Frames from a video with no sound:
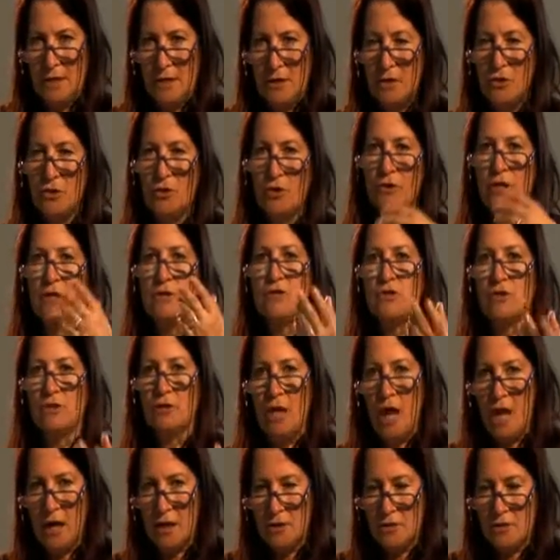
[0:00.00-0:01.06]
your
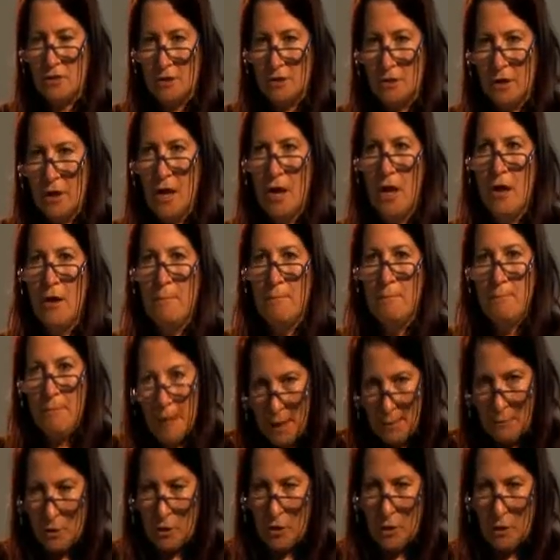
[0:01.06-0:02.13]
introduction
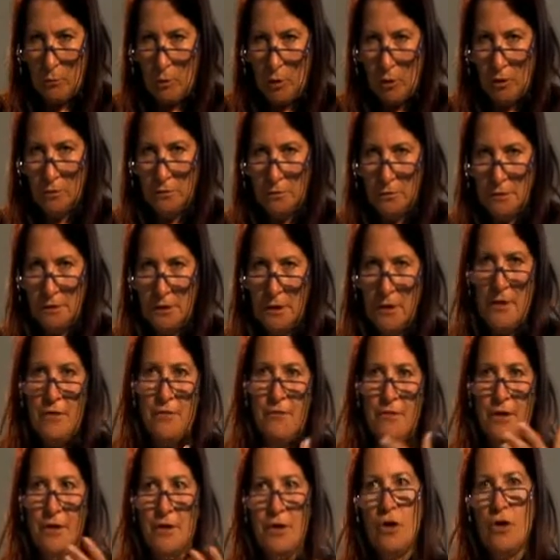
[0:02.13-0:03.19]
memorable,
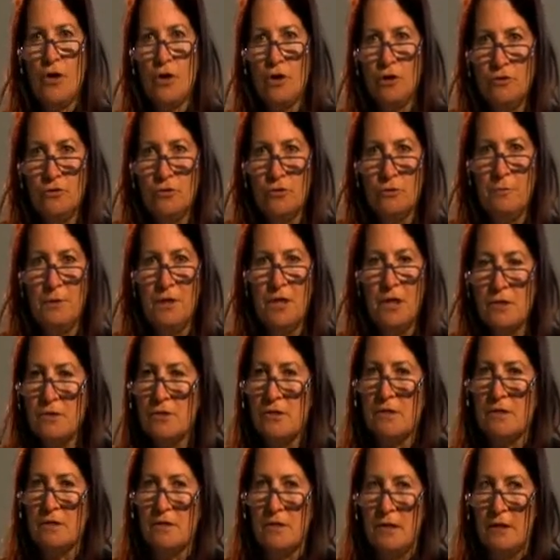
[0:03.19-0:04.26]
they're not going to be
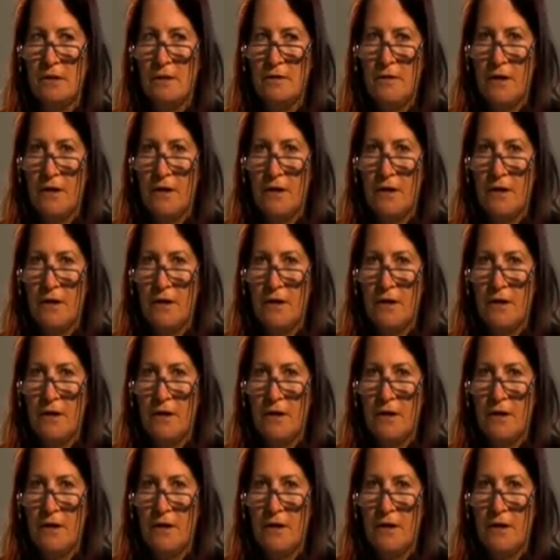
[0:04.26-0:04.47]
interested.